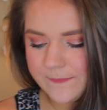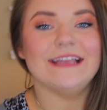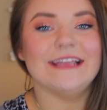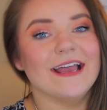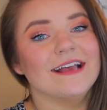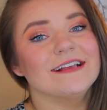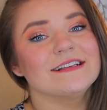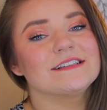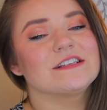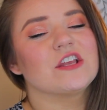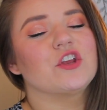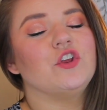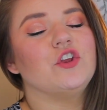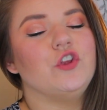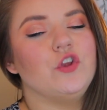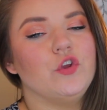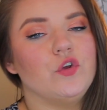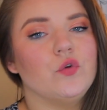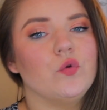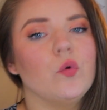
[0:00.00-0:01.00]
Yes,
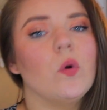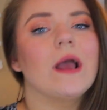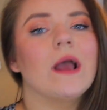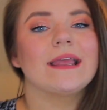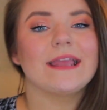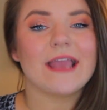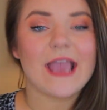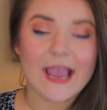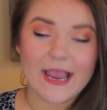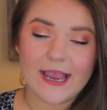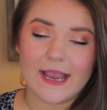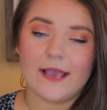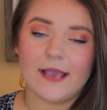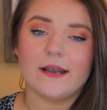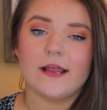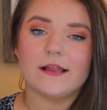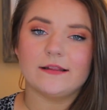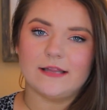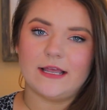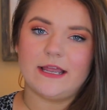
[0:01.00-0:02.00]
you
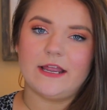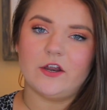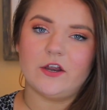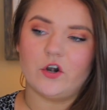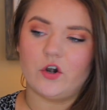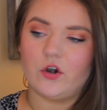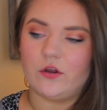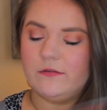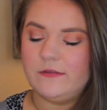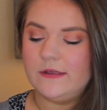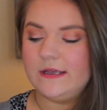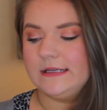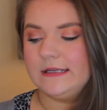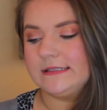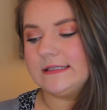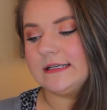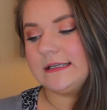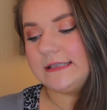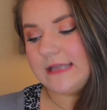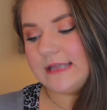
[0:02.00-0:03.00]
can layer
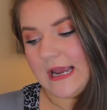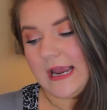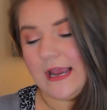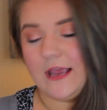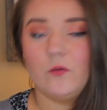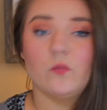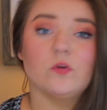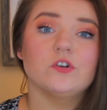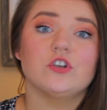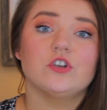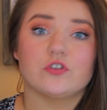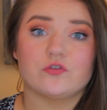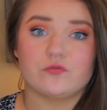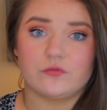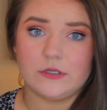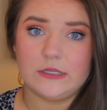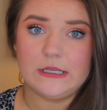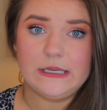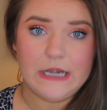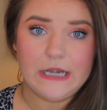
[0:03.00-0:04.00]
this tan, which is
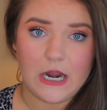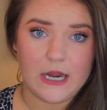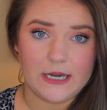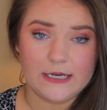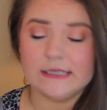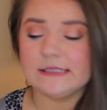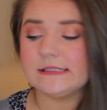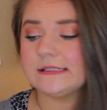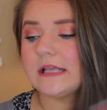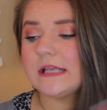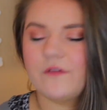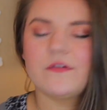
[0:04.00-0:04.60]
really nice.